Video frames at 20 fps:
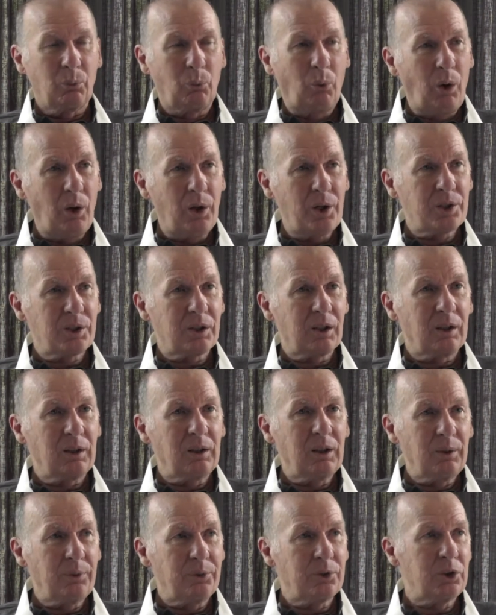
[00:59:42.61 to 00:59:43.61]
words
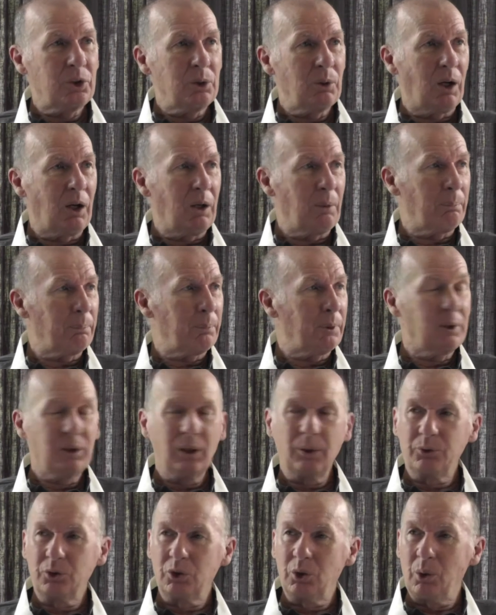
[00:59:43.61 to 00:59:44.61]
that lift you up
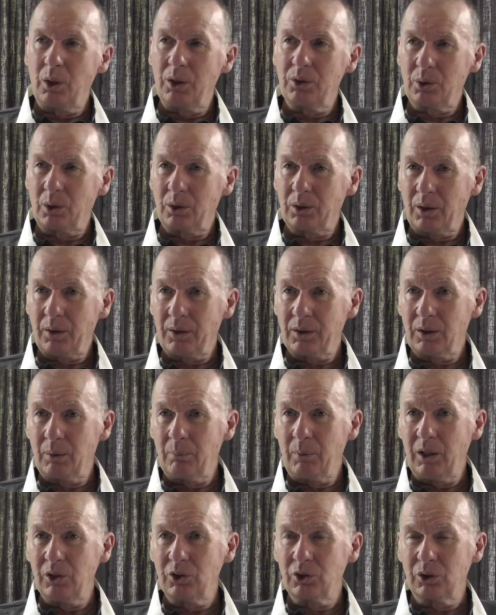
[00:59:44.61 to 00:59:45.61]
and lift you into another
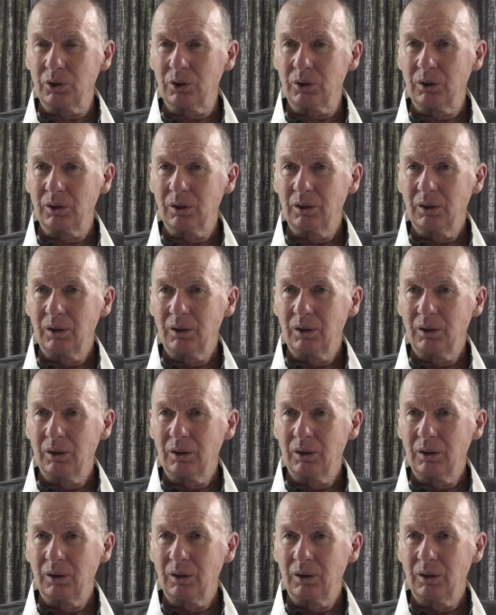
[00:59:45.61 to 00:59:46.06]
dimension